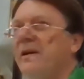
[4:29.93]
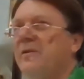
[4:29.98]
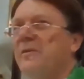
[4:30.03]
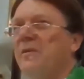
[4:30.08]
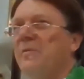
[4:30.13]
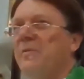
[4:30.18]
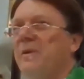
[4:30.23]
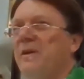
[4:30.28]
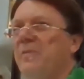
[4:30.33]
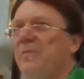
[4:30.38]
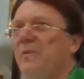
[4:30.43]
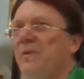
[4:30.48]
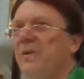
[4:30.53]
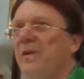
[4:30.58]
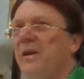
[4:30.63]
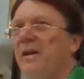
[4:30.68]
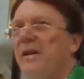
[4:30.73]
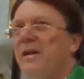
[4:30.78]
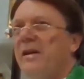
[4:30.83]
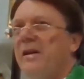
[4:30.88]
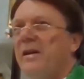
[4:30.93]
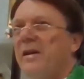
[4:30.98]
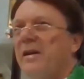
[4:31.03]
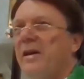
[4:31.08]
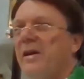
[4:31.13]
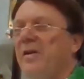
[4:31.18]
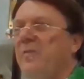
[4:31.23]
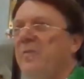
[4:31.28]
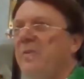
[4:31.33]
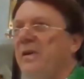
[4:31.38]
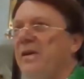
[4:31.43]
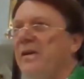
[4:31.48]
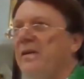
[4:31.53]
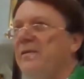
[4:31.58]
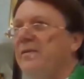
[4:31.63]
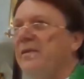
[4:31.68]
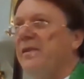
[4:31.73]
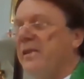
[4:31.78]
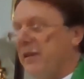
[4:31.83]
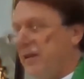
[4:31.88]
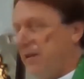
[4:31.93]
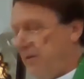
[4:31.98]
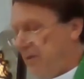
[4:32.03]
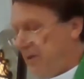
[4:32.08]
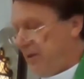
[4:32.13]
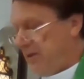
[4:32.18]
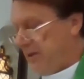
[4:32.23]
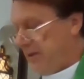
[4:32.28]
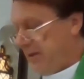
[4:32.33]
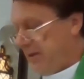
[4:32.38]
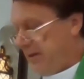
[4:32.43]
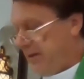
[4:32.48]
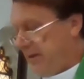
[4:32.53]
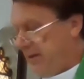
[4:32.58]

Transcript: with people hoping for their vision: